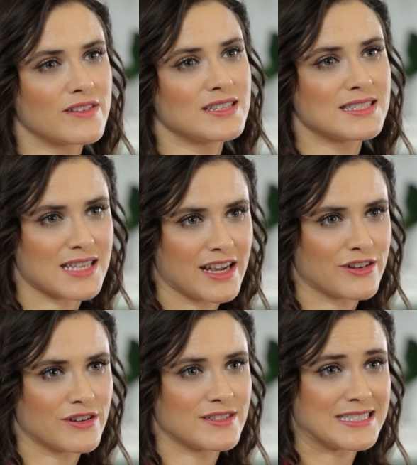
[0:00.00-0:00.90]
lovely
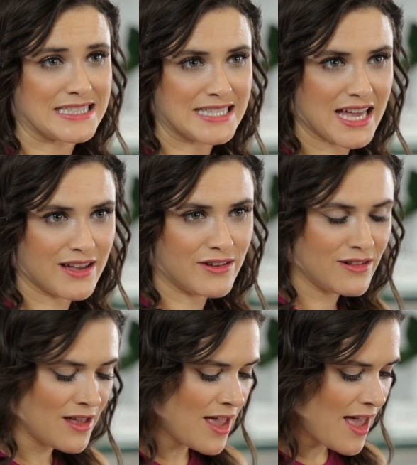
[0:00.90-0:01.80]
designer
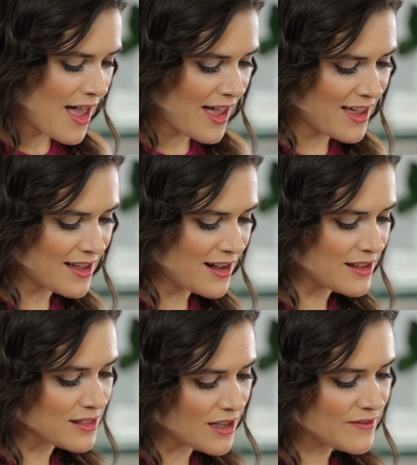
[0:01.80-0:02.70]
detail.
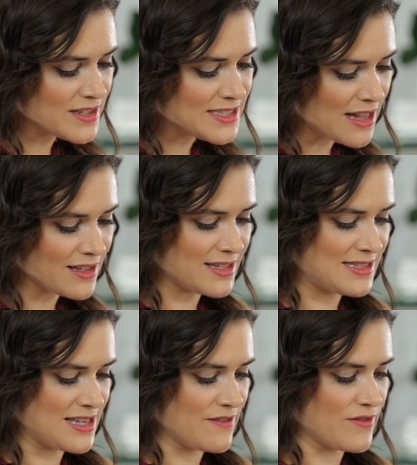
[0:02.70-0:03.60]
And I love the
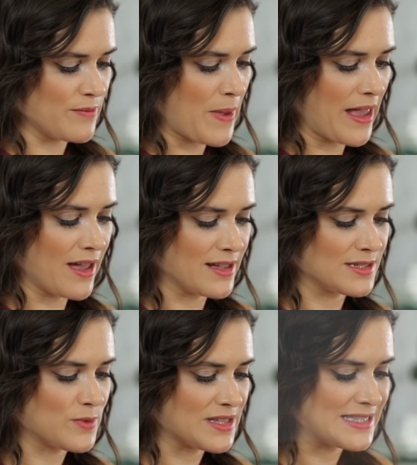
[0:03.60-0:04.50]
delicacy of the
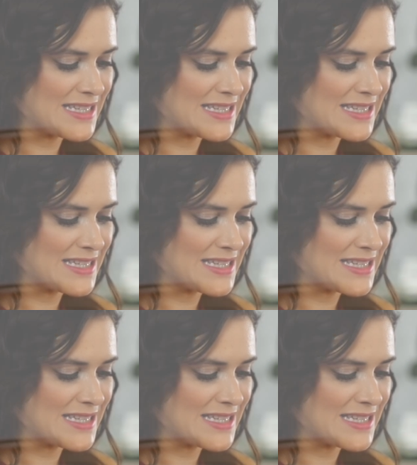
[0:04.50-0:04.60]
band